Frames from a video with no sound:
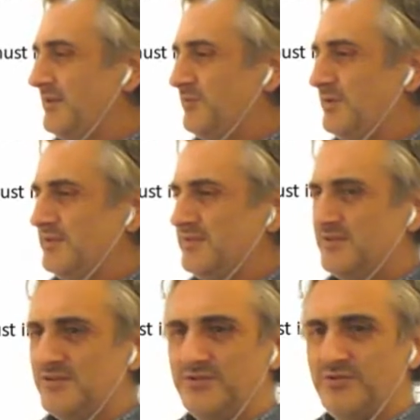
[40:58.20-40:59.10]
Anyway,
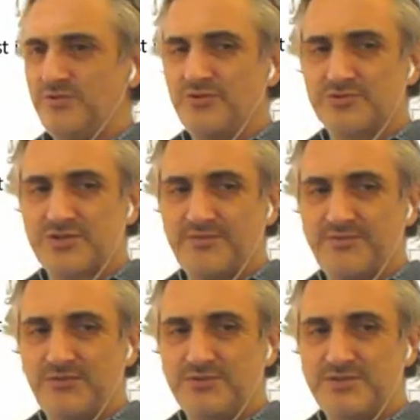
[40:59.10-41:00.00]
do you know
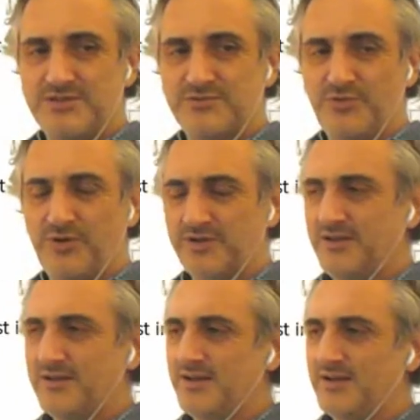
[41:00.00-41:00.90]
something which is
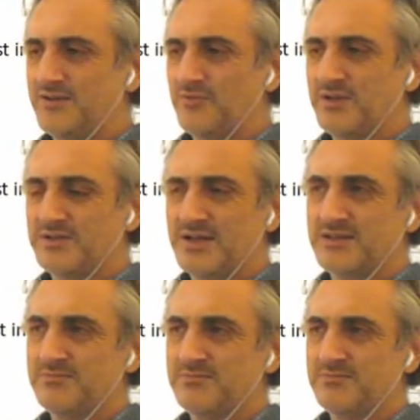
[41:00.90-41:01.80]
working at
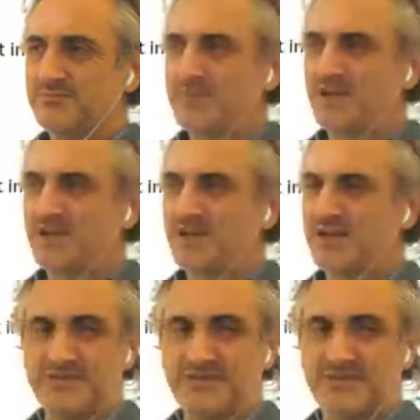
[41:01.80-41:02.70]
100 megahertz,
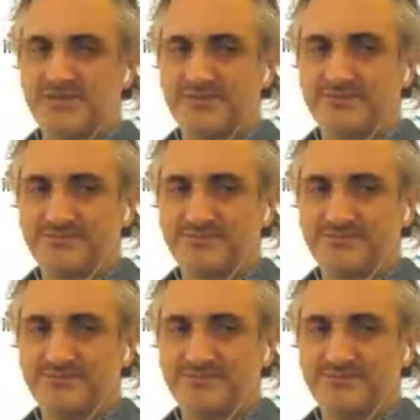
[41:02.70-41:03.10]
for instance?